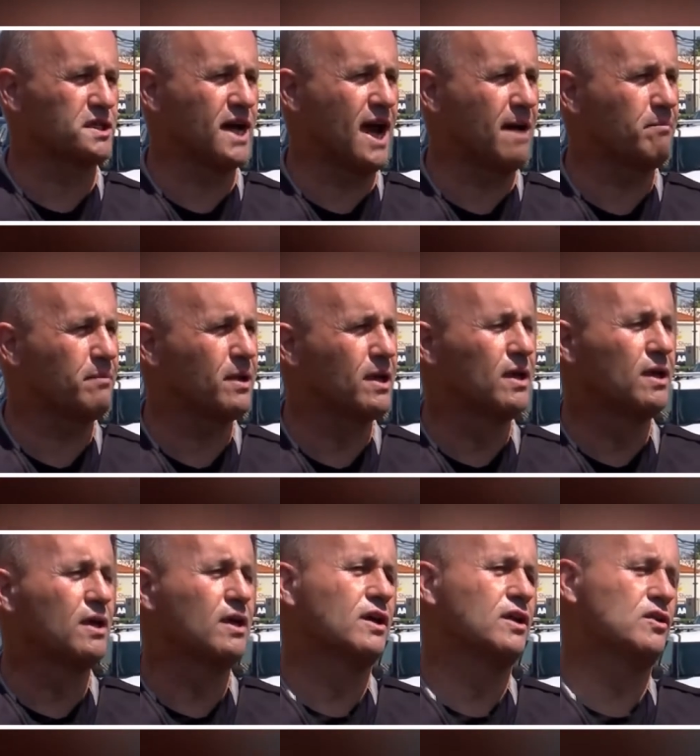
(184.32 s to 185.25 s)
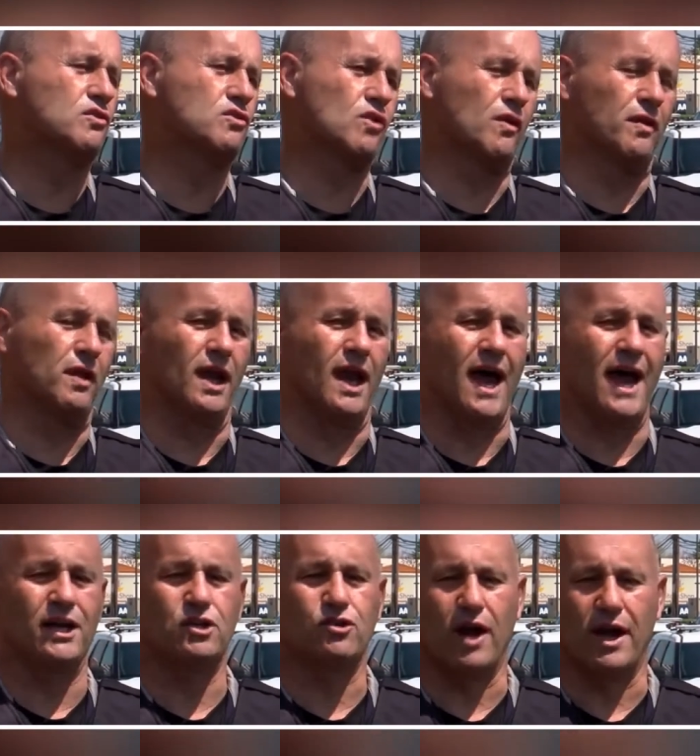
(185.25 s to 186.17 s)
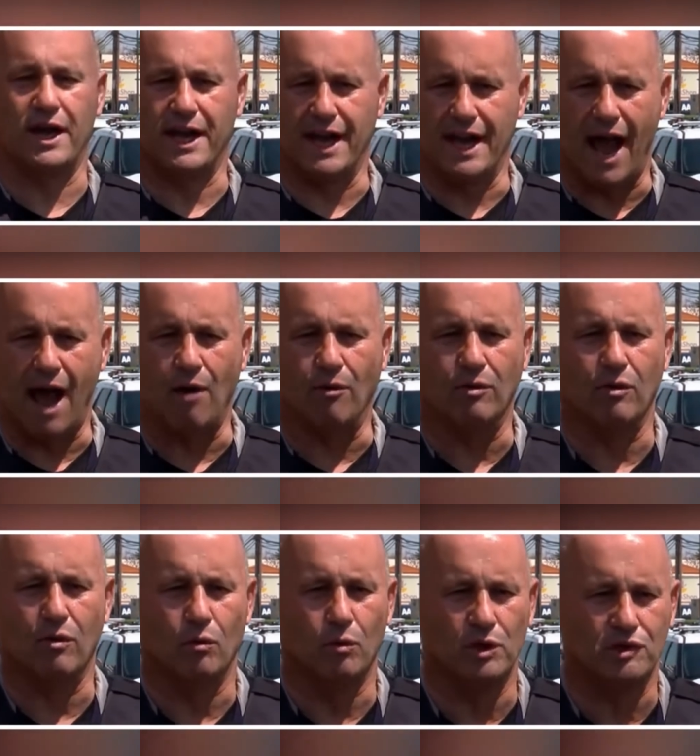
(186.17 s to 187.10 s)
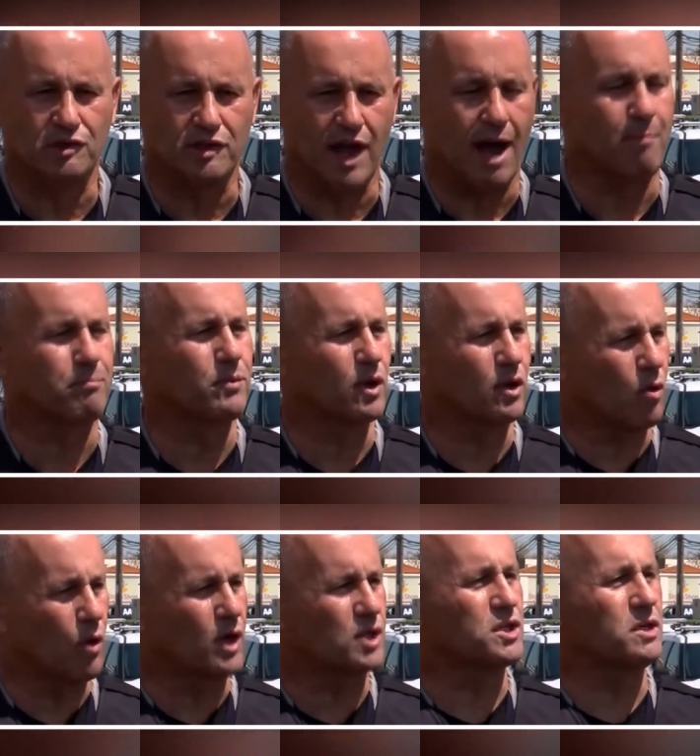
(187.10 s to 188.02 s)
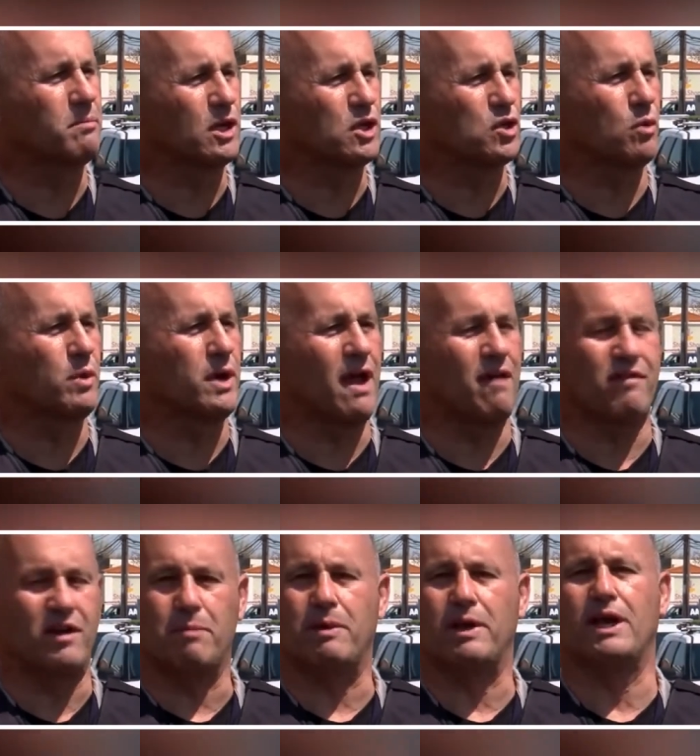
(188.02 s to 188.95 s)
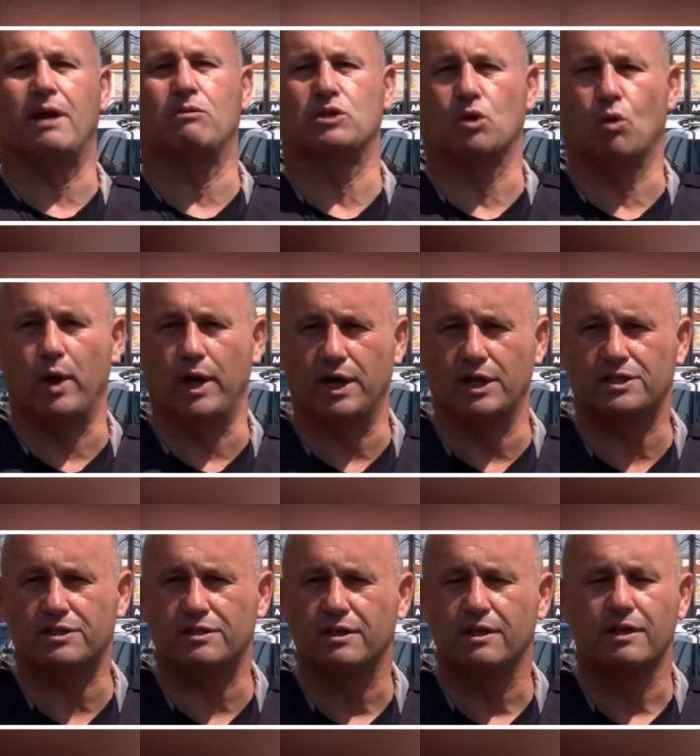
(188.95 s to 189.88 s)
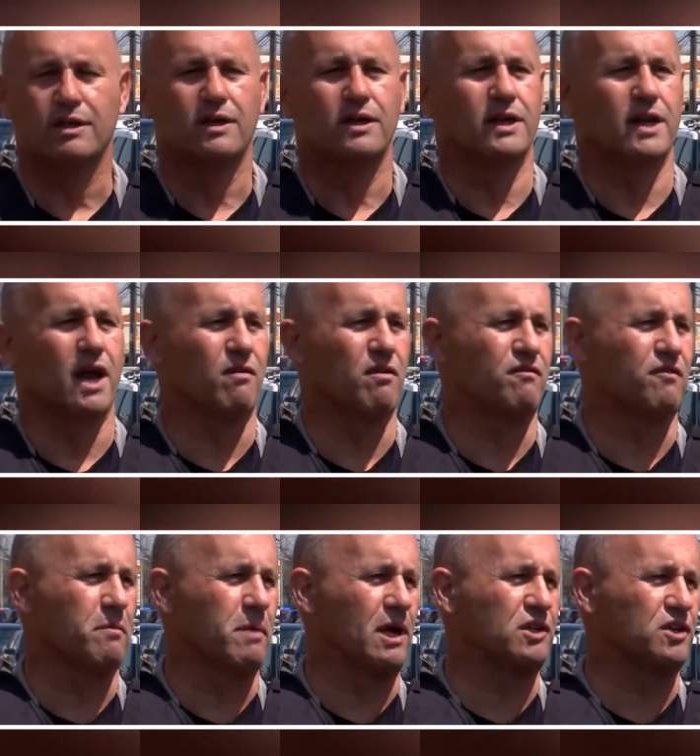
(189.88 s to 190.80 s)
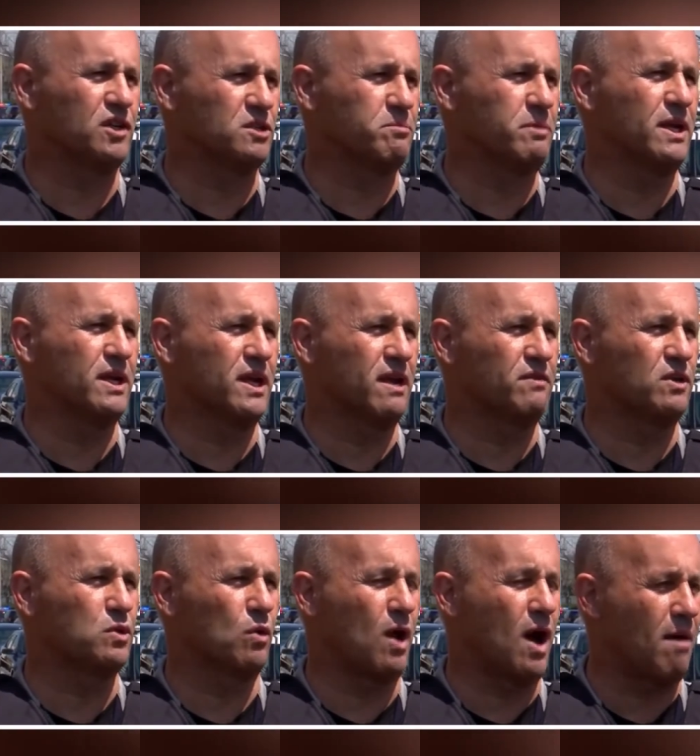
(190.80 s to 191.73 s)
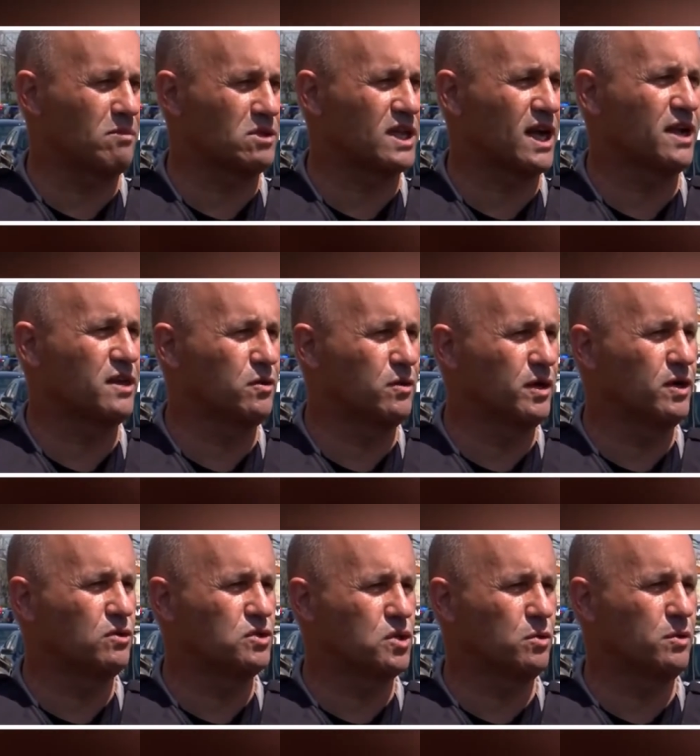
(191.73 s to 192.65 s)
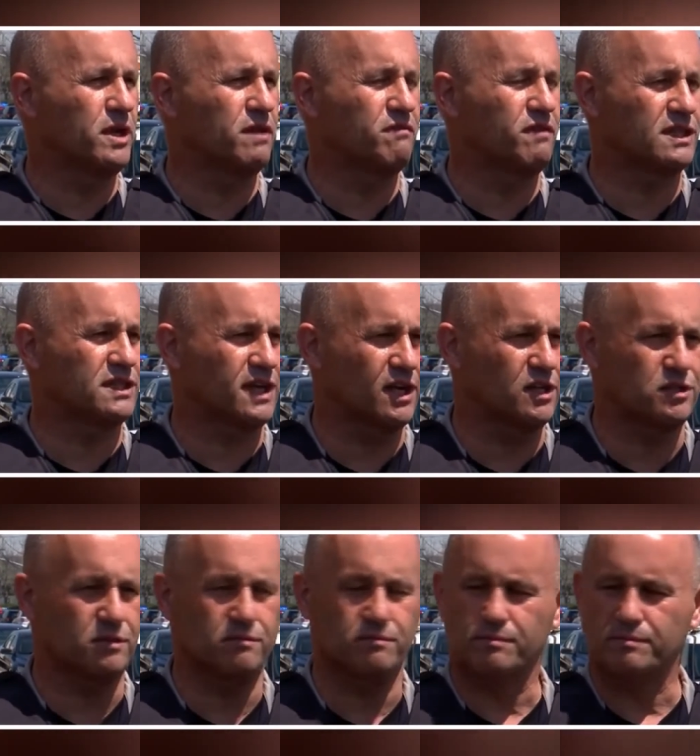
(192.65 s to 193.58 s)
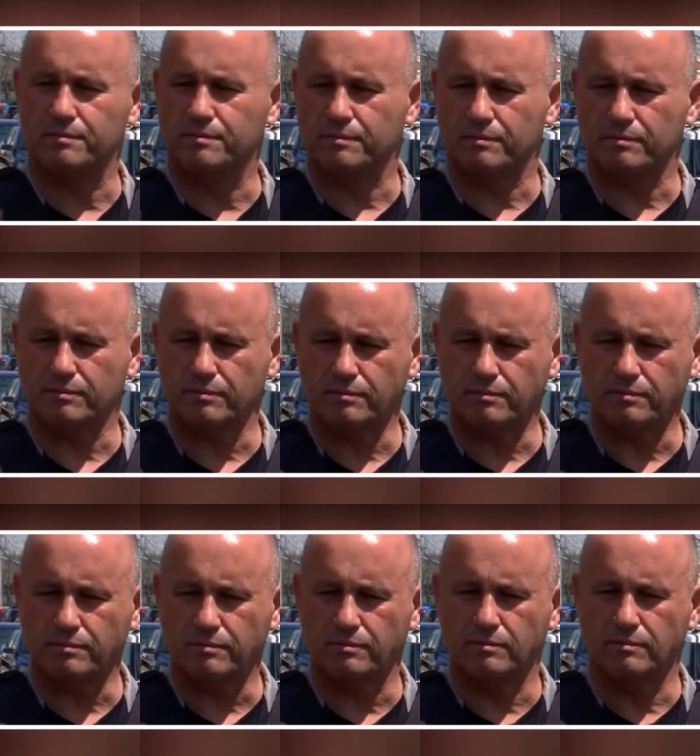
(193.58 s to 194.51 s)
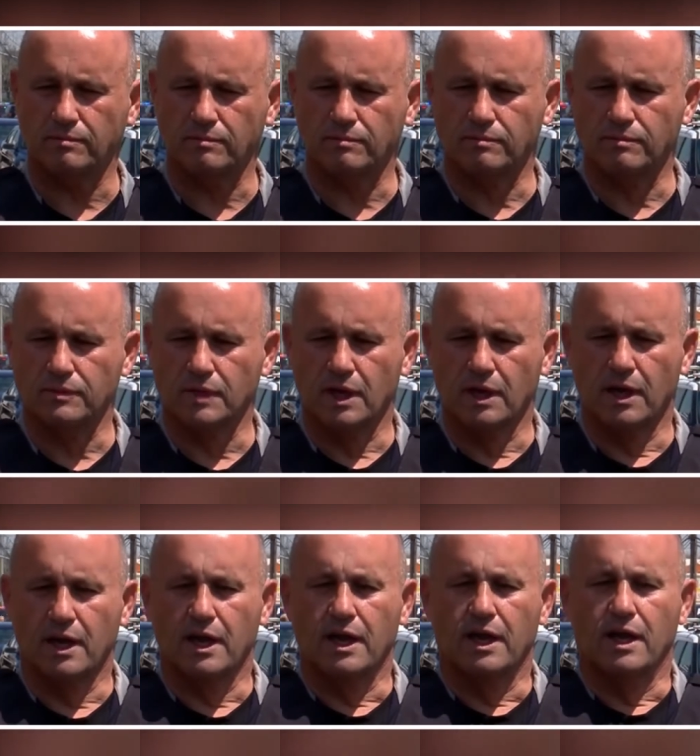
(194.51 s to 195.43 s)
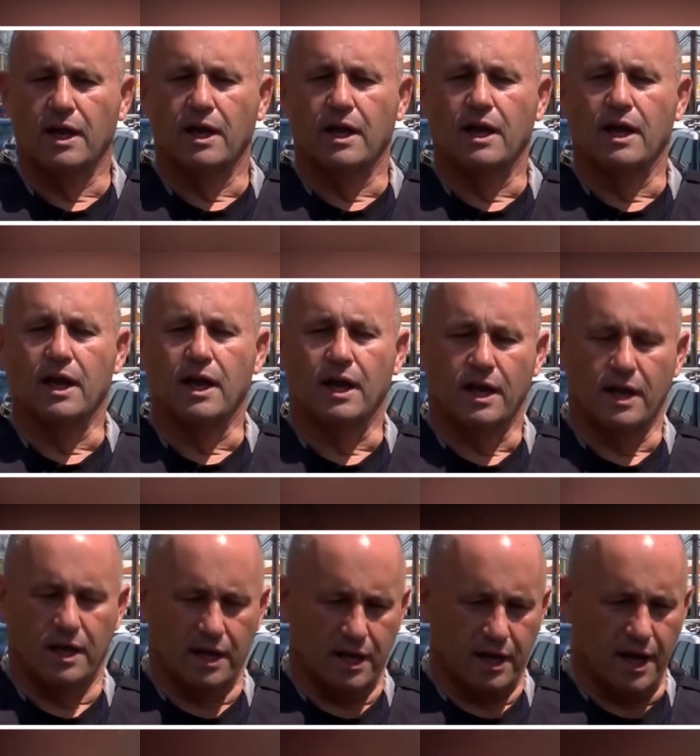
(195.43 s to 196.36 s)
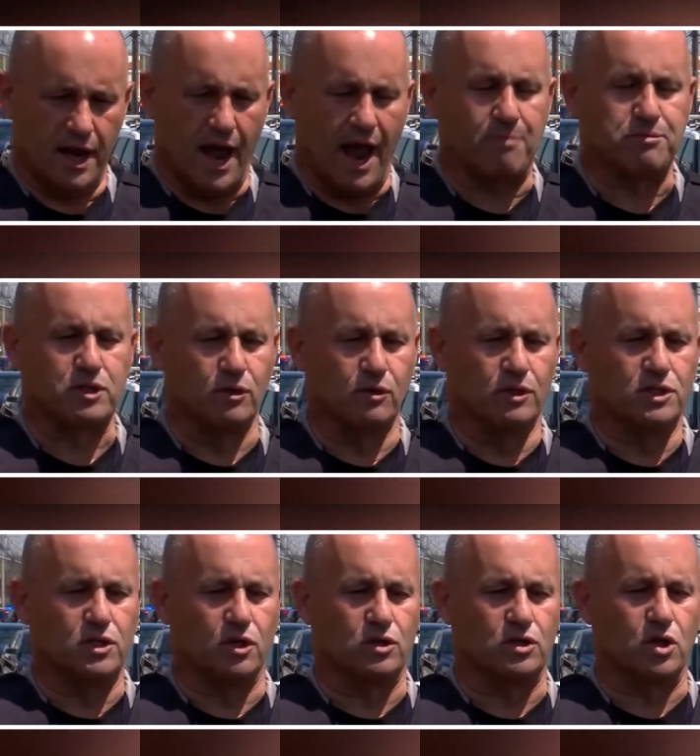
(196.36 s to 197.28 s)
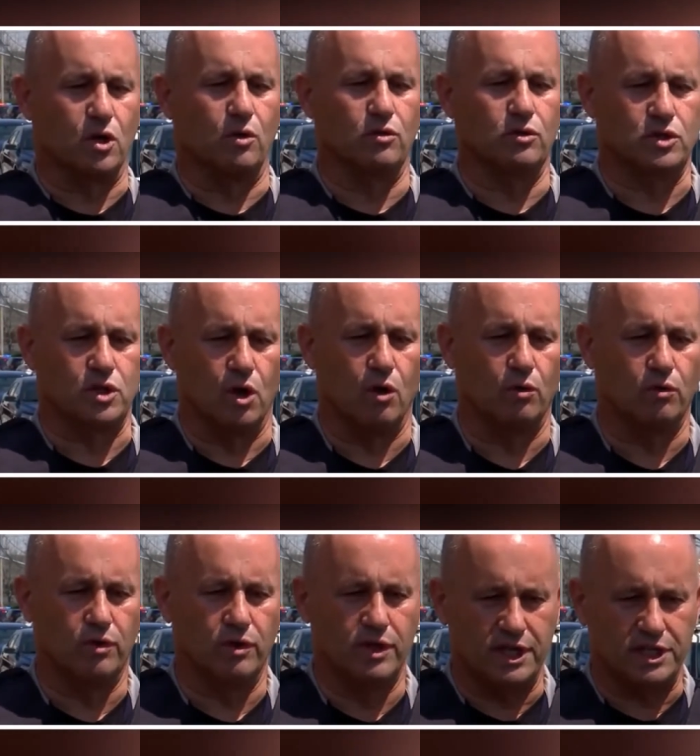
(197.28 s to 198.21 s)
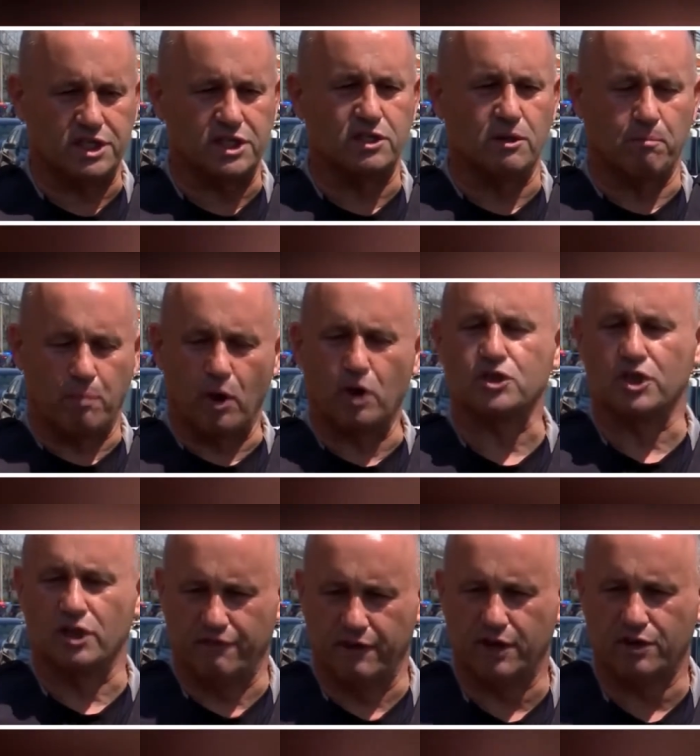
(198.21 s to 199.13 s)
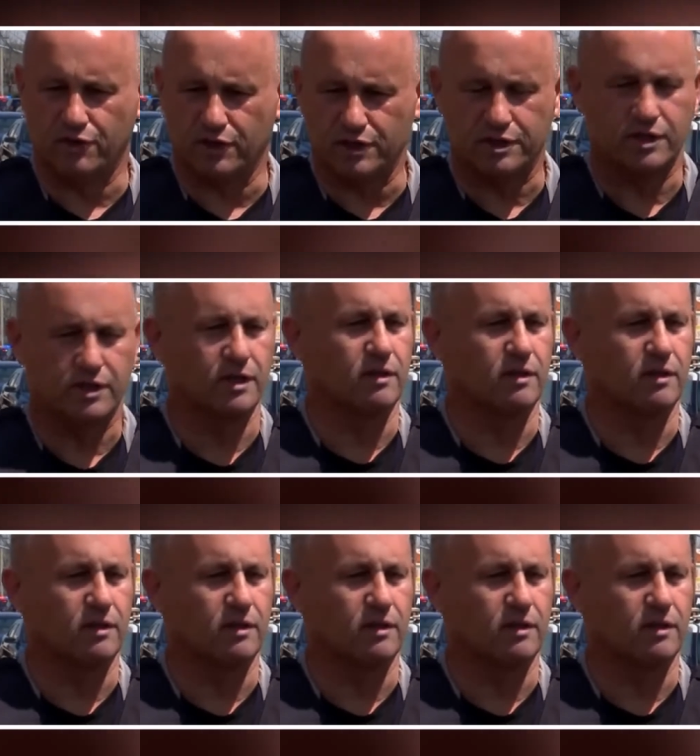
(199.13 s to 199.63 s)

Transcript: time. You saw the line trying to get out. We stopped the question to make sure we have anybody that was a witness. Their information is being given to our homicide unit who's doing the investigation. Is he considered armed and dangerous? the public sees him, what are they supposed Absolutely. So, so, so this is a person of interest.